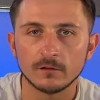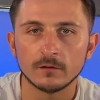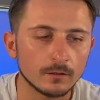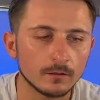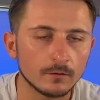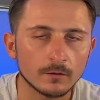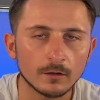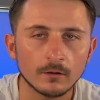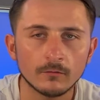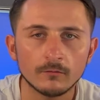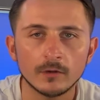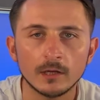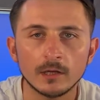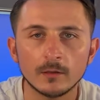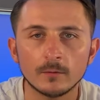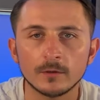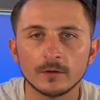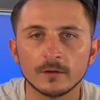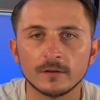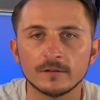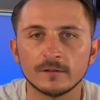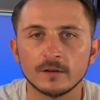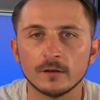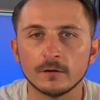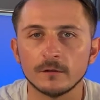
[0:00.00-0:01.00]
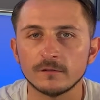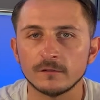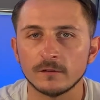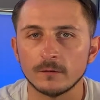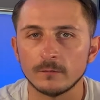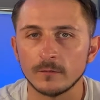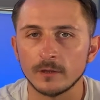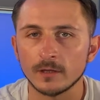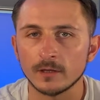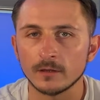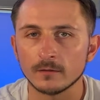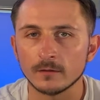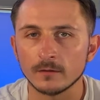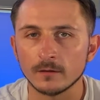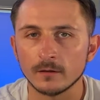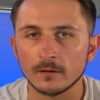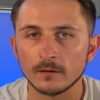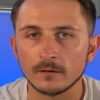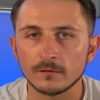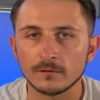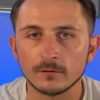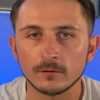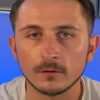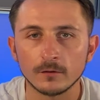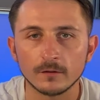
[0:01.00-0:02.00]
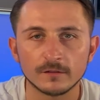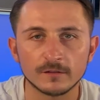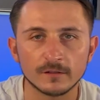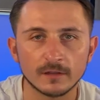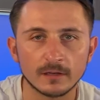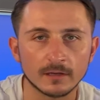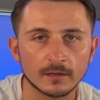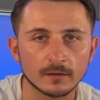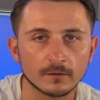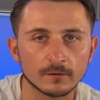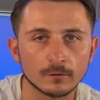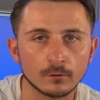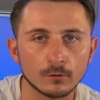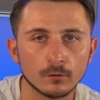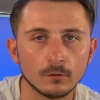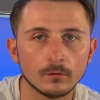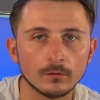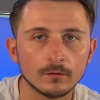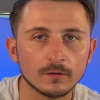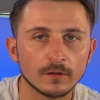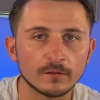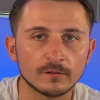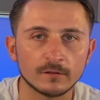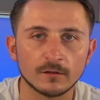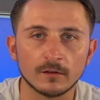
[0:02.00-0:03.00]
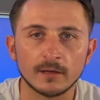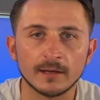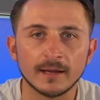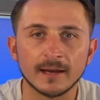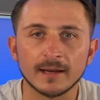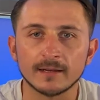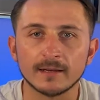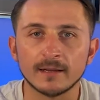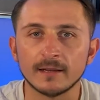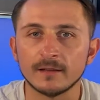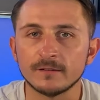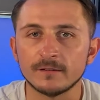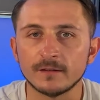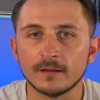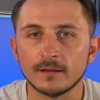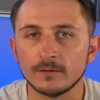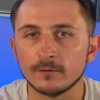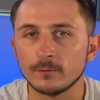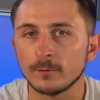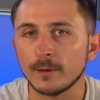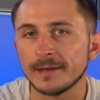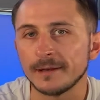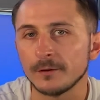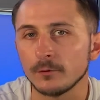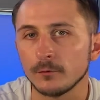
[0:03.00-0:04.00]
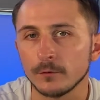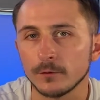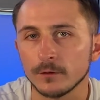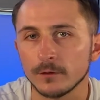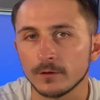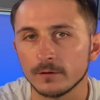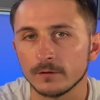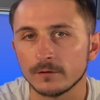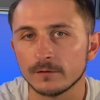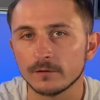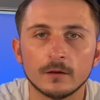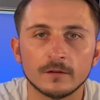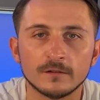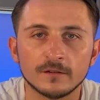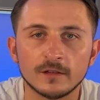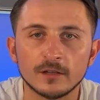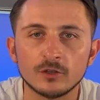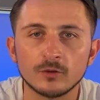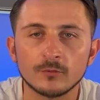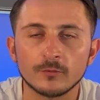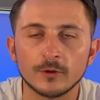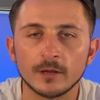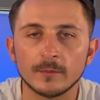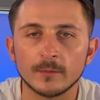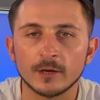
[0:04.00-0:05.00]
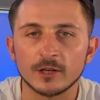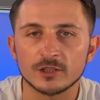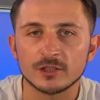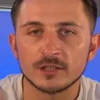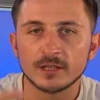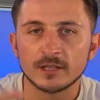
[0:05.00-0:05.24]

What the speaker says: You don't really want to sell something that's not selling at all, that's only had let's say 20 orders, because then you're pretty much